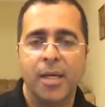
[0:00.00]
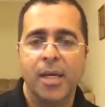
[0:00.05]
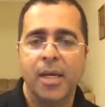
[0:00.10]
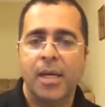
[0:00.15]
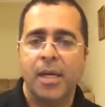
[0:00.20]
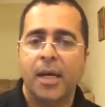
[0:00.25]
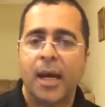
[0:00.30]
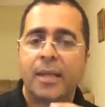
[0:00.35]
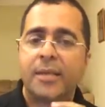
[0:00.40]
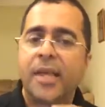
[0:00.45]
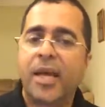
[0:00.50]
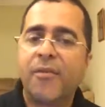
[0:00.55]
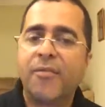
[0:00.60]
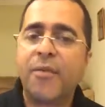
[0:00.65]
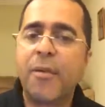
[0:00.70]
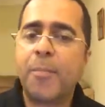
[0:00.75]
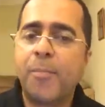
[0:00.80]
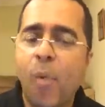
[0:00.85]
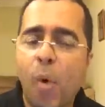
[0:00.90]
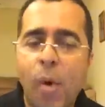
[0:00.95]
At every
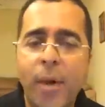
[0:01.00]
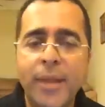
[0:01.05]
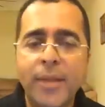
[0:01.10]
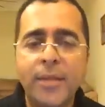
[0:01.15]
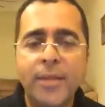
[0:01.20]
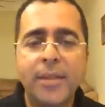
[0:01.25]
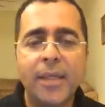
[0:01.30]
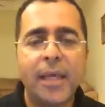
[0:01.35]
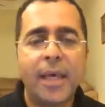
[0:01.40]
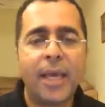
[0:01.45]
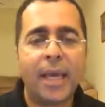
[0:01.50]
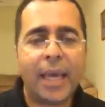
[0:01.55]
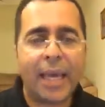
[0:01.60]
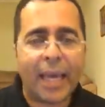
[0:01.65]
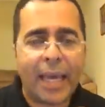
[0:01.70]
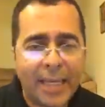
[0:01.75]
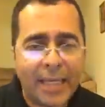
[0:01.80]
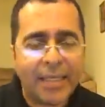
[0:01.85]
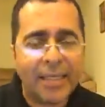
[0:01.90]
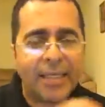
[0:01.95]
point
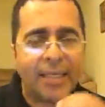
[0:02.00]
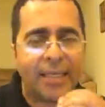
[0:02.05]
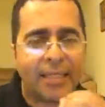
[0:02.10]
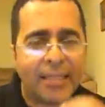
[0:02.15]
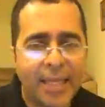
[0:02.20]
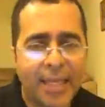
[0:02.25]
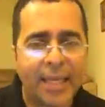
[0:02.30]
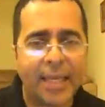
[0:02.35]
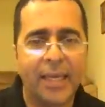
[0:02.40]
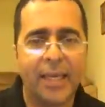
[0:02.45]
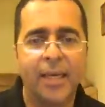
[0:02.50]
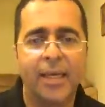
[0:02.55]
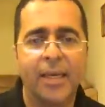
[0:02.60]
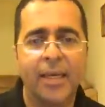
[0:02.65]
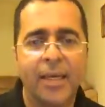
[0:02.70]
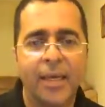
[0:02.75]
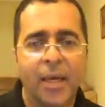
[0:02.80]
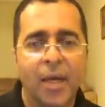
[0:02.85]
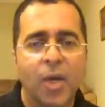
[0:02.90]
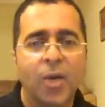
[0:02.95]
in the day,
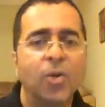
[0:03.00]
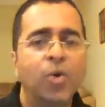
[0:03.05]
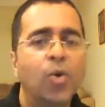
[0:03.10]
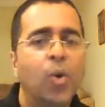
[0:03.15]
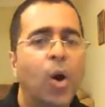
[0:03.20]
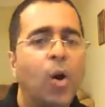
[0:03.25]
you are